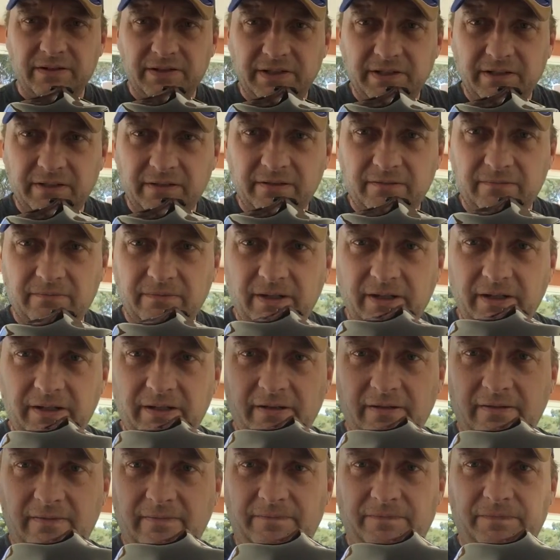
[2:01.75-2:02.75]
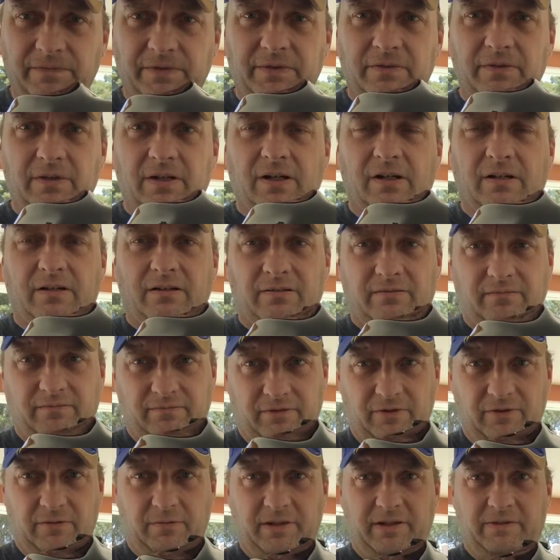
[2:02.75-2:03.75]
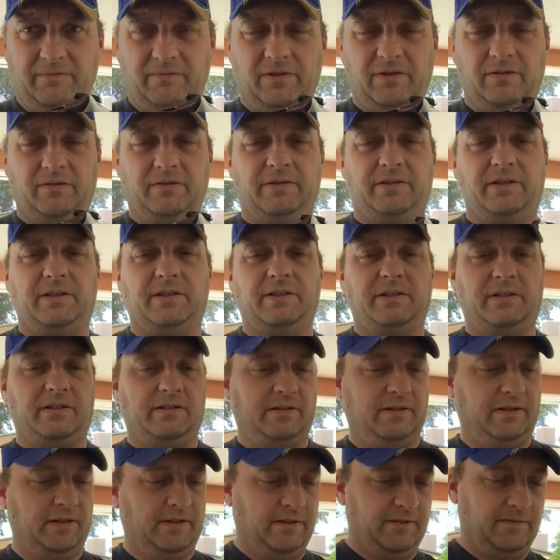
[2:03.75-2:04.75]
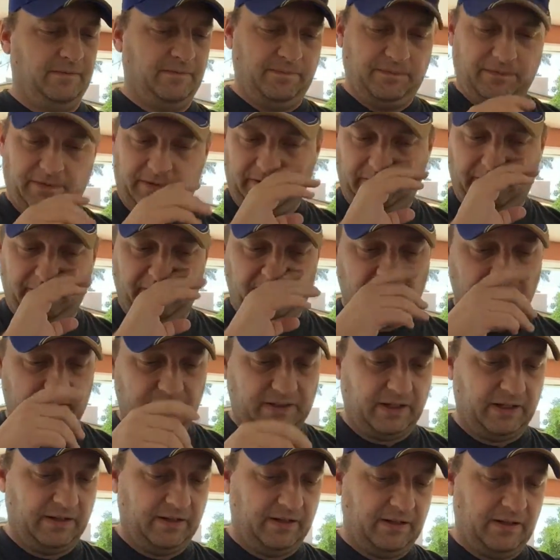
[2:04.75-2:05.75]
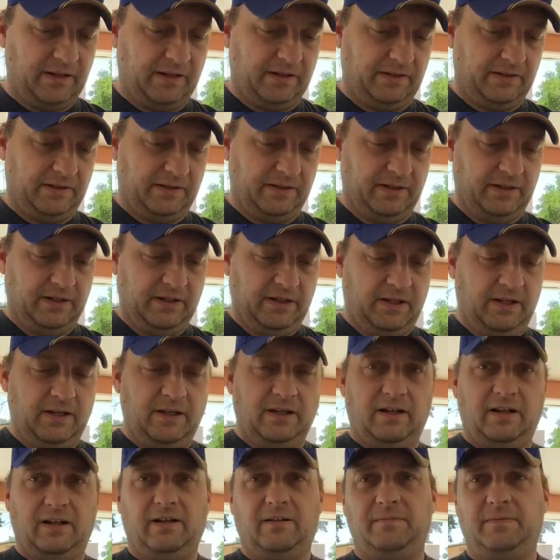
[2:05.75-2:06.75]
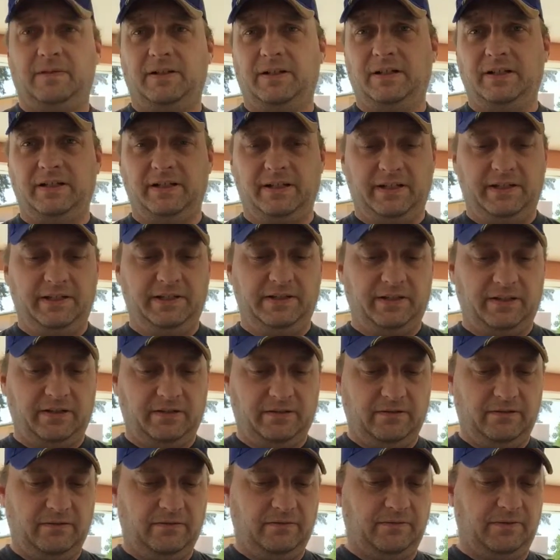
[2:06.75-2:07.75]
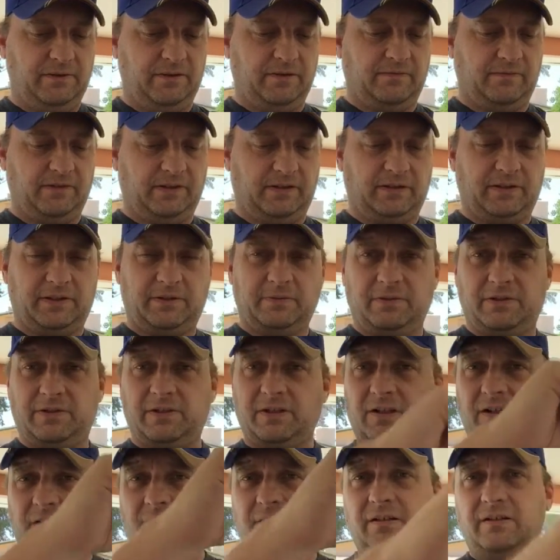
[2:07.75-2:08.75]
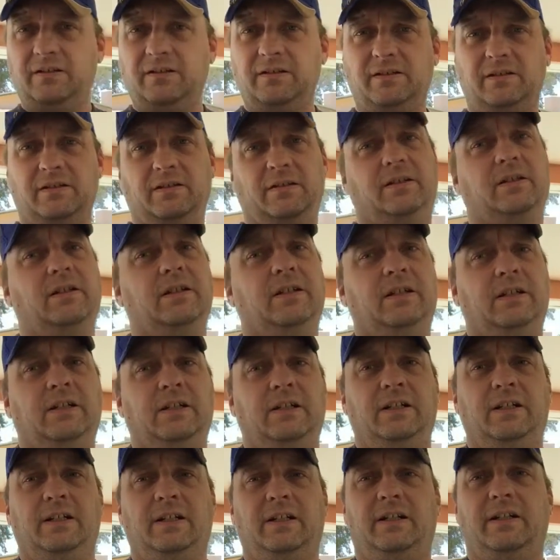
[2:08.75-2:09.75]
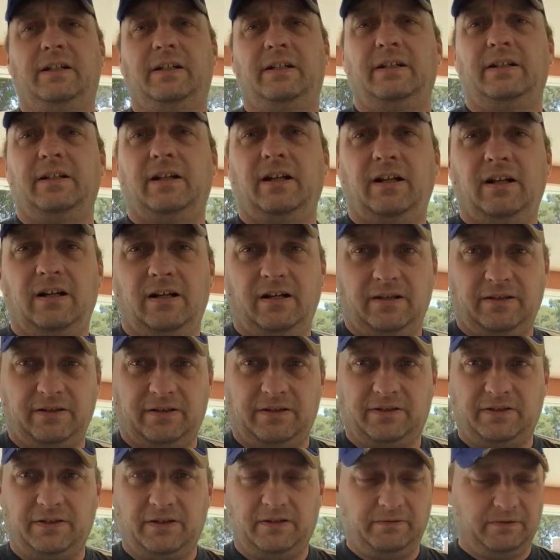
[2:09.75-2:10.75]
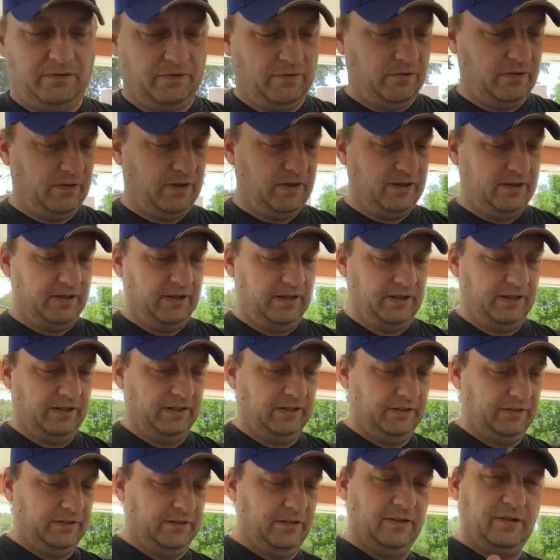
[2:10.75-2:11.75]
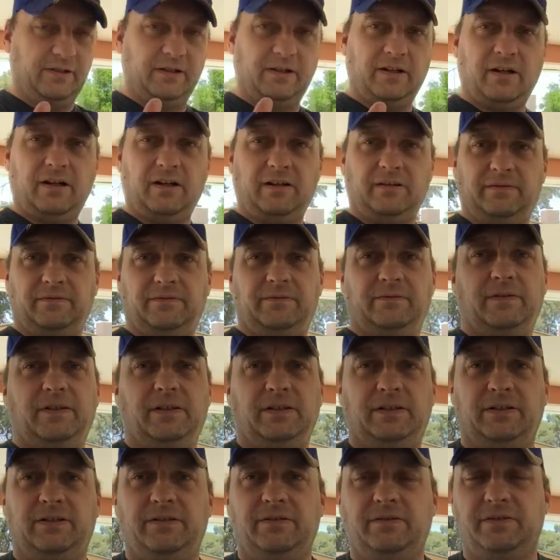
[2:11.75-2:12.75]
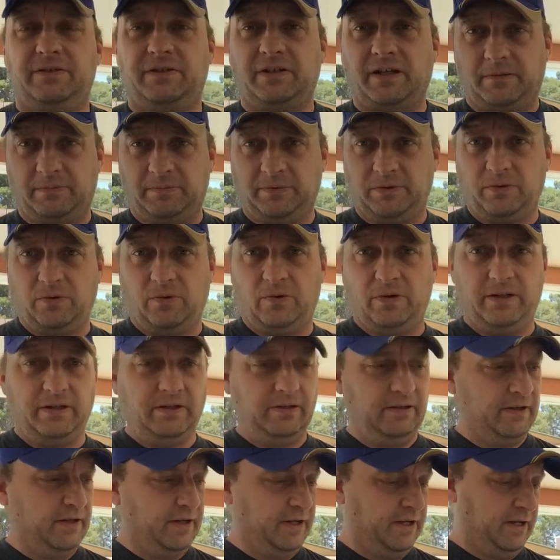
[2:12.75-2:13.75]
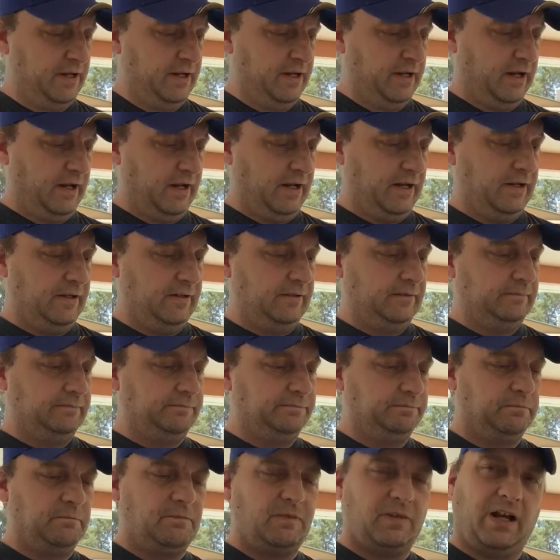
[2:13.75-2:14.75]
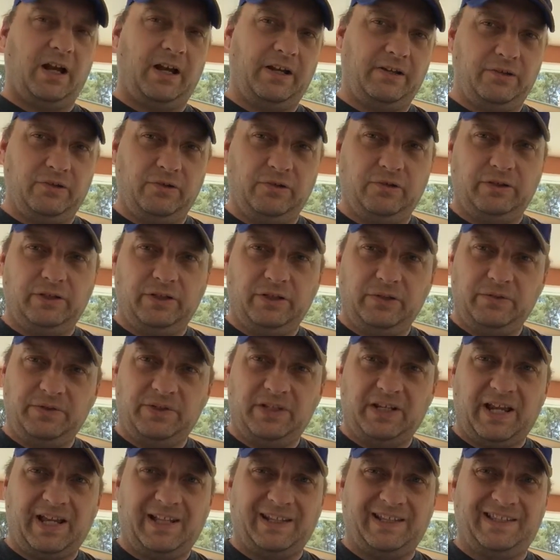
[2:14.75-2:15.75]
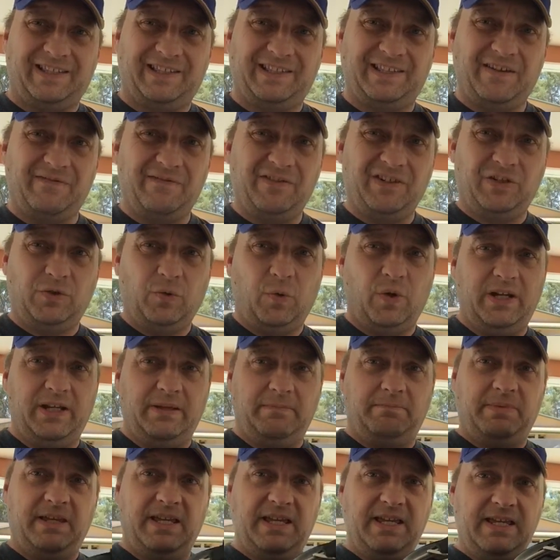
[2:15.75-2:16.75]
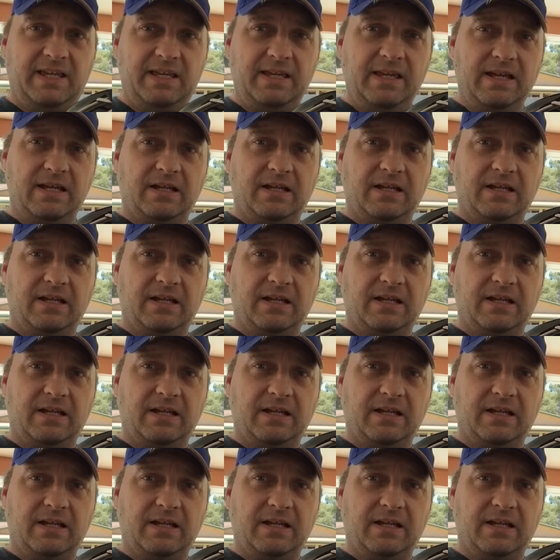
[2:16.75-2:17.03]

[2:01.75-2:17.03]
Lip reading: see a little red UHWK. Nobody even notices it. So that's kind of nice. Easy to use. You flick the switch on to start recording, turn it off to stop recording. I currently use it at 720p.